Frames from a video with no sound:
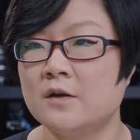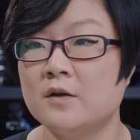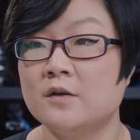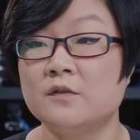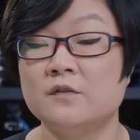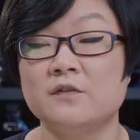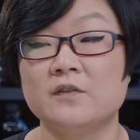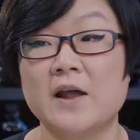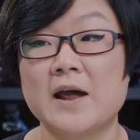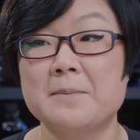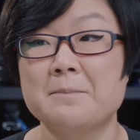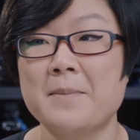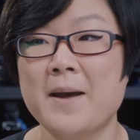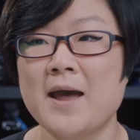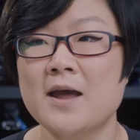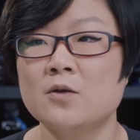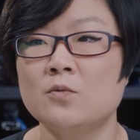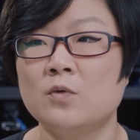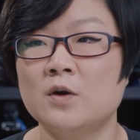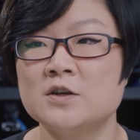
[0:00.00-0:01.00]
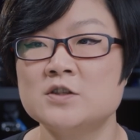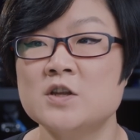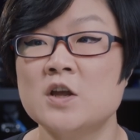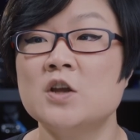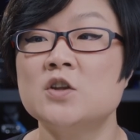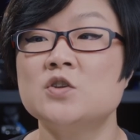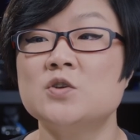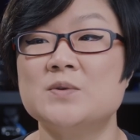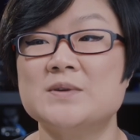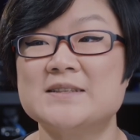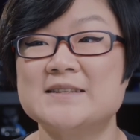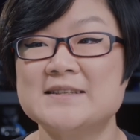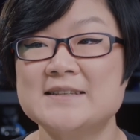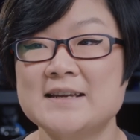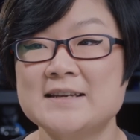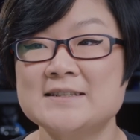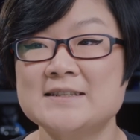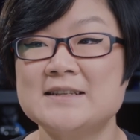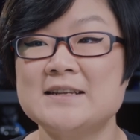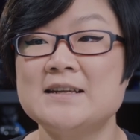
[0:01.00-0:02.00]
fly backwards to
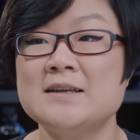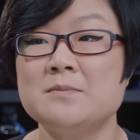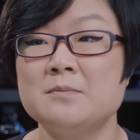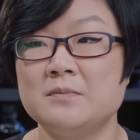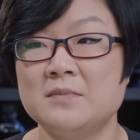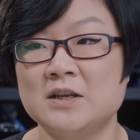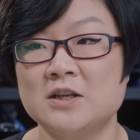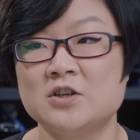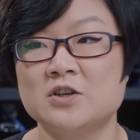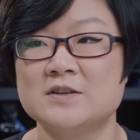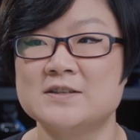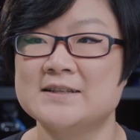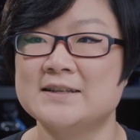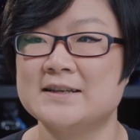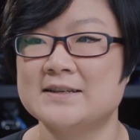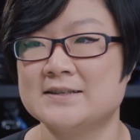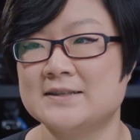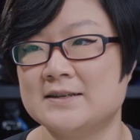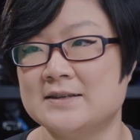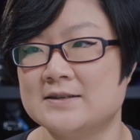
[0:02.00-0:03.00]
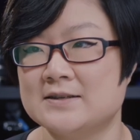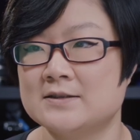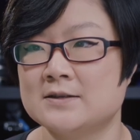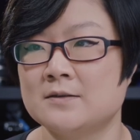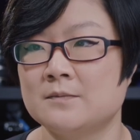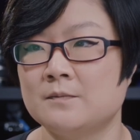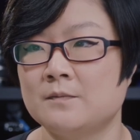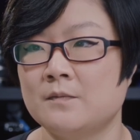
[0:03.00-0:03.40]
60 meters distance.